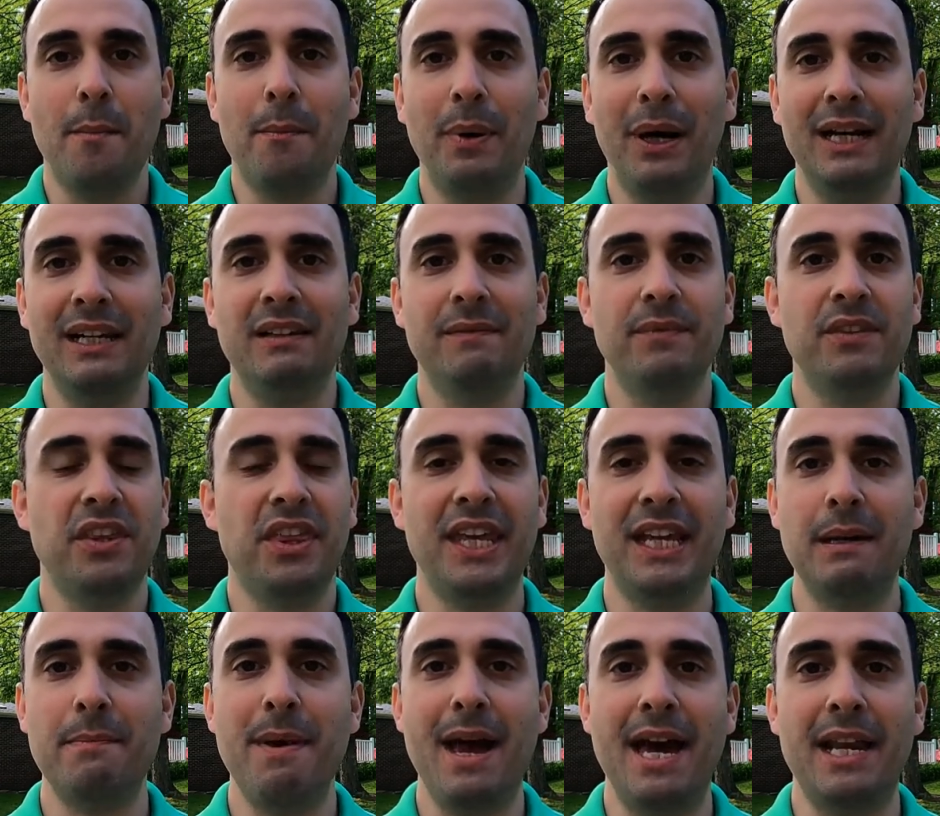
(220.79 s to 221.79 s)
But
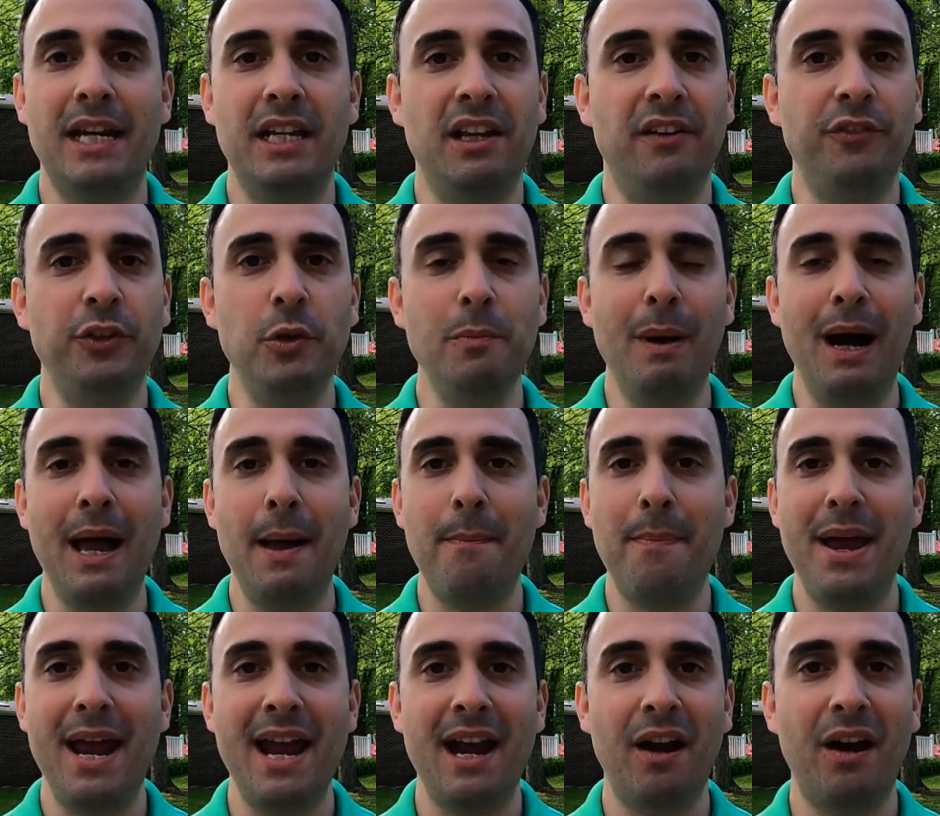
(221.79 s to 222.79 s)
think about it. If you buy a
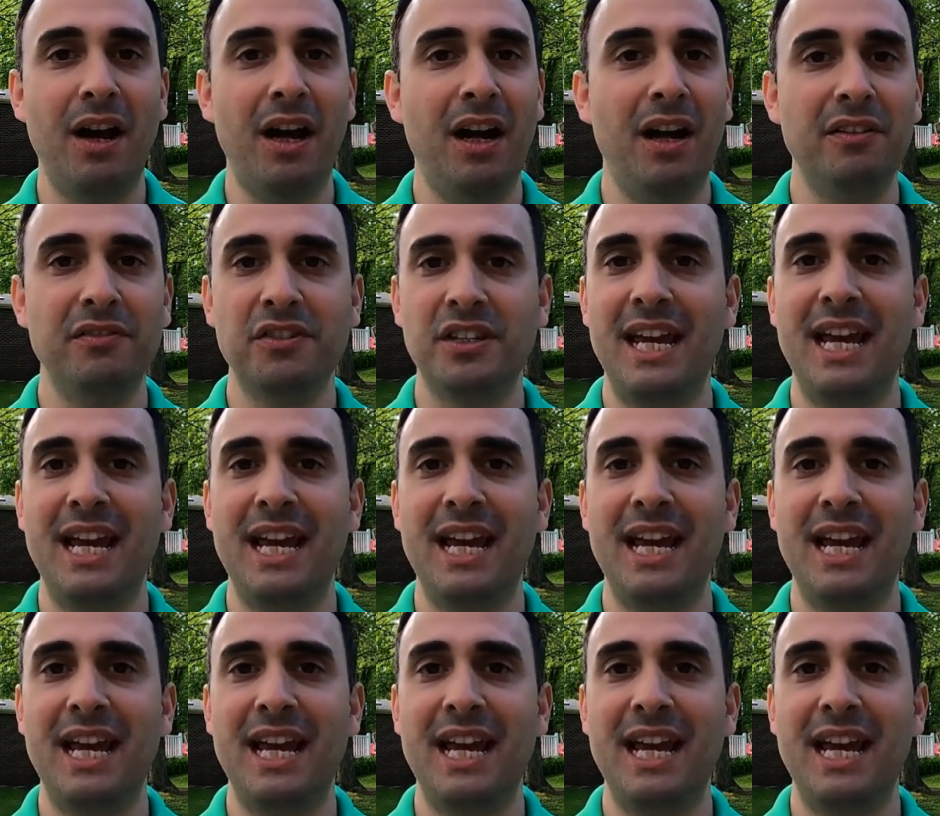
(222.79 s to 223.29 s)
pair of,